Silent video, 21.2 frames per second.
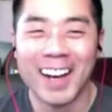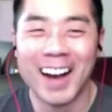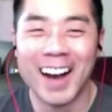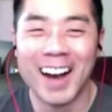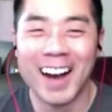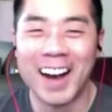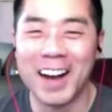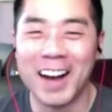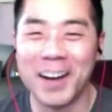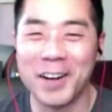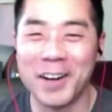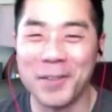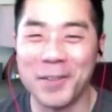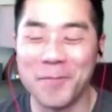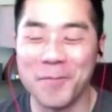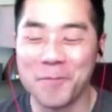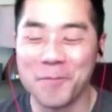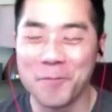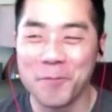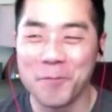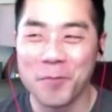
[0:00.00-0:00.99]

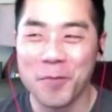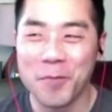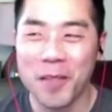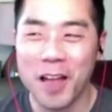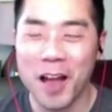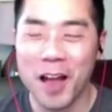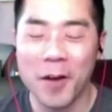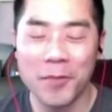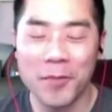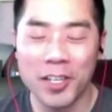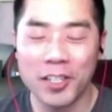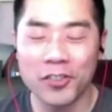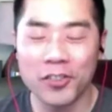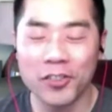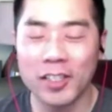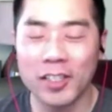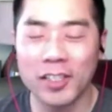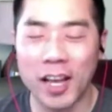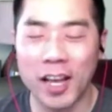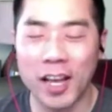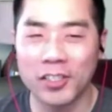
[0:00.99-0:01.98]
Um, how many
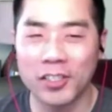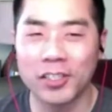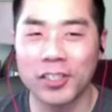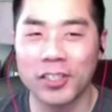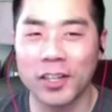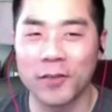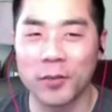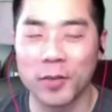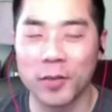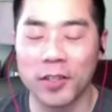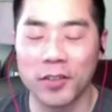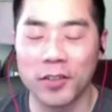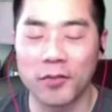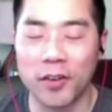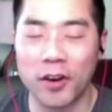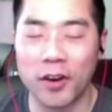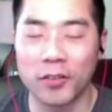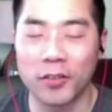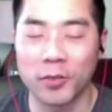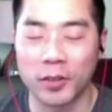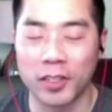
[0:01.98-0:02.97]
transactions have you been
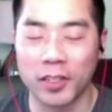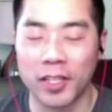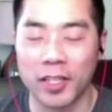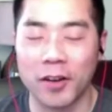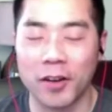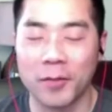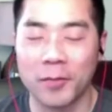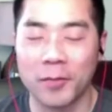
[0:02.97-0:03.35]
involved with now?